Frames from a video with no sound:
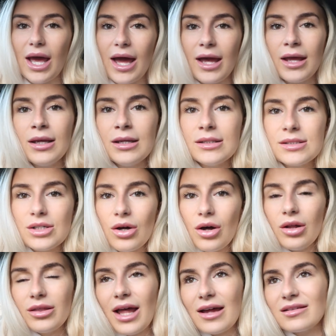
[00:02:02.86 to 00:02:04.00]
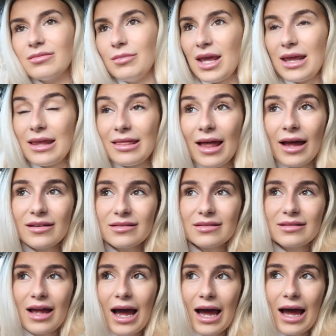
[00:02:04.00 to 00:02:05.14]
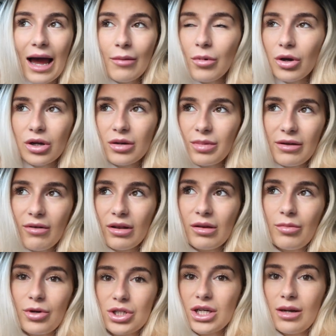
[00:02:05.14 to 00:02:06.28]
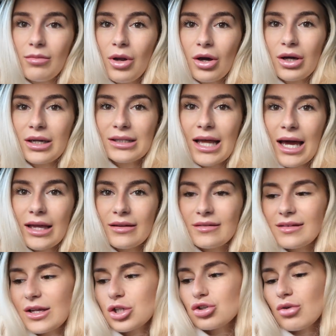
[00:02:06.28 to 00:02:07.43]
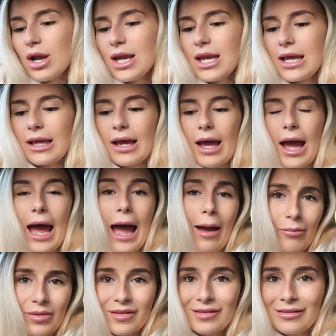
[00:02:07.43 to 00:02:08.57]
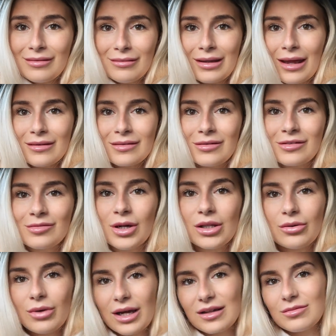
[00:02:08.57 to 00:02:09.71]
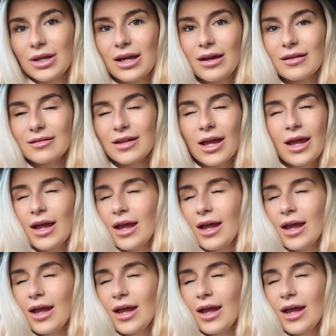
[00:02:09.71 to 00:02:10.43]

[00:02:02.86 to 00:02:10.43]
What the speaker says: yeah, so that's me. That's, I'm not going to beat around the bush, and I'm not going to lie and say training abs gets you smaller waist, because